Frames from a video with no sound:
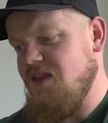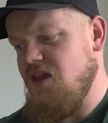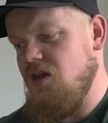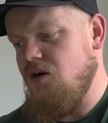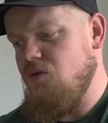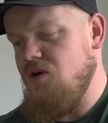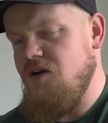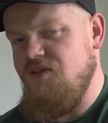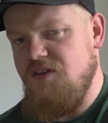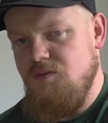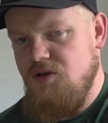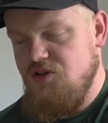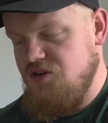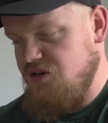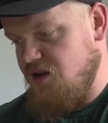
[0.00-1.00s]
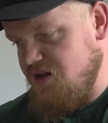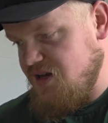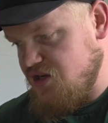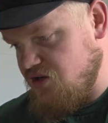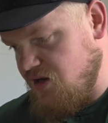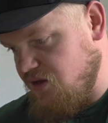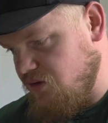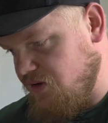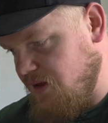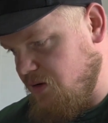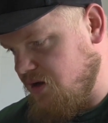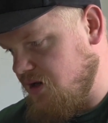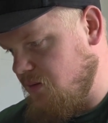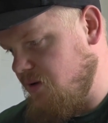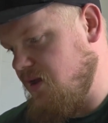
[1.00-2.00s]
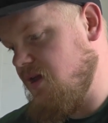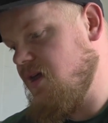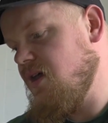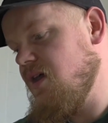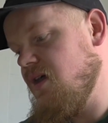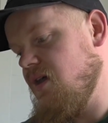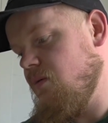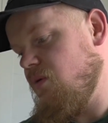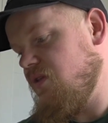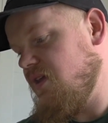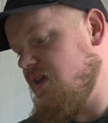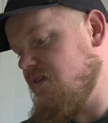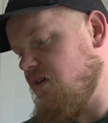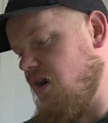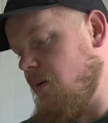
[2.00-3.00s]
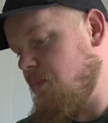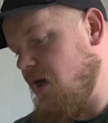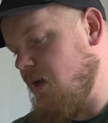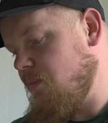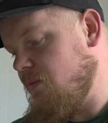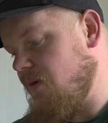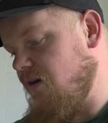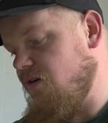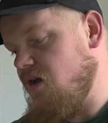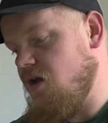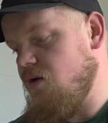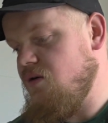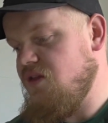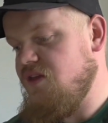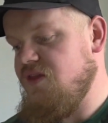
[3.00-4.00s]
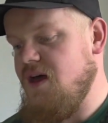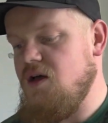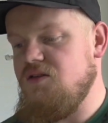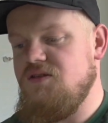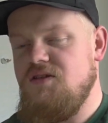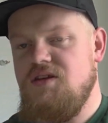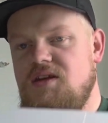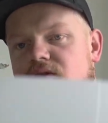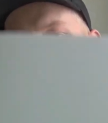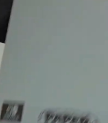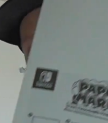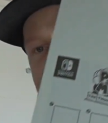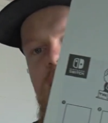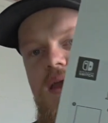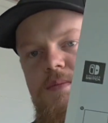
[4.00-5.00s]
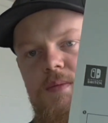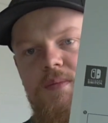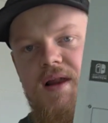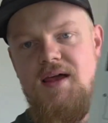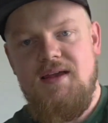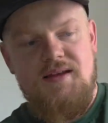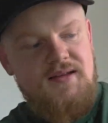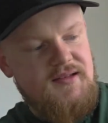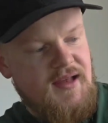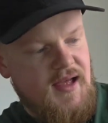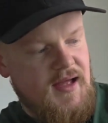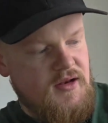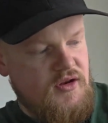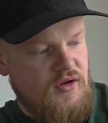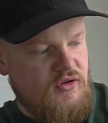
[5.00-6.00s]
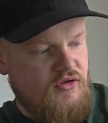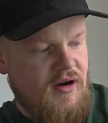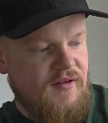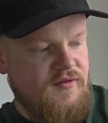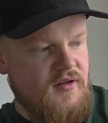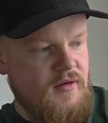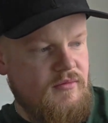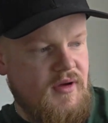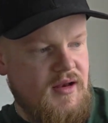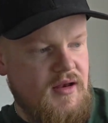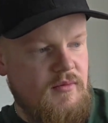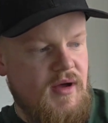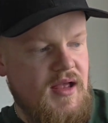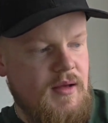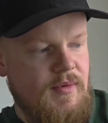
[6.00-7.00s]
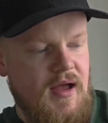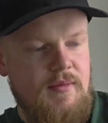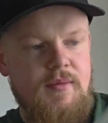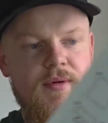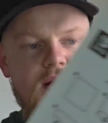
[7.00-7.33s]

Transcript: They're not worth as much as I initially thought they were going to be. But these are Paper Mario The 1000-Year Door paper planes, and you craft them and you make a paper